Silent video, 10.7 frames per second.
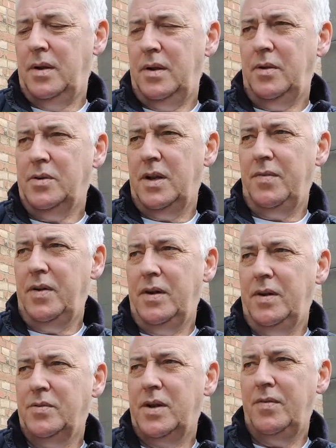he was
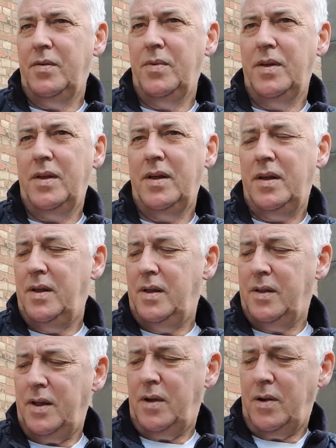living with the
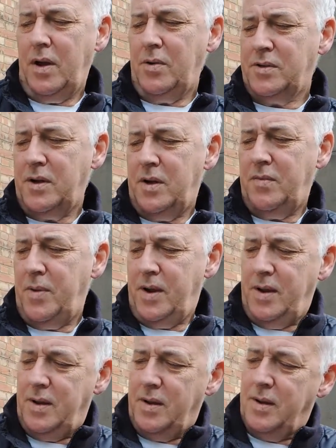alcohol side of me,
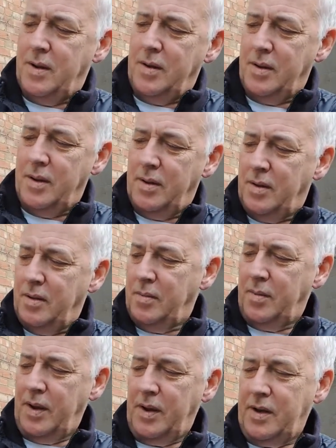
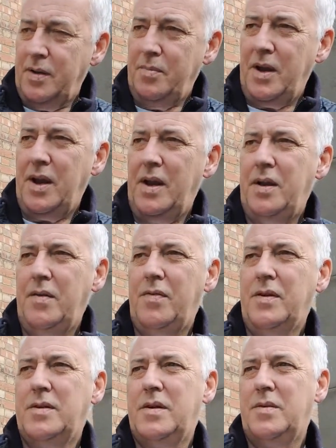but it didn't make any
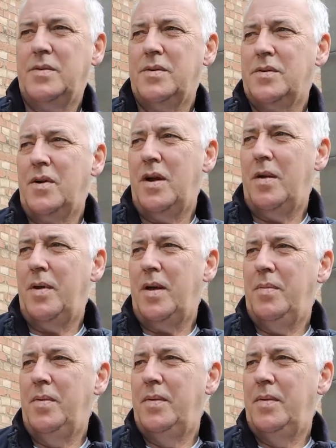difference. That was what's great about him.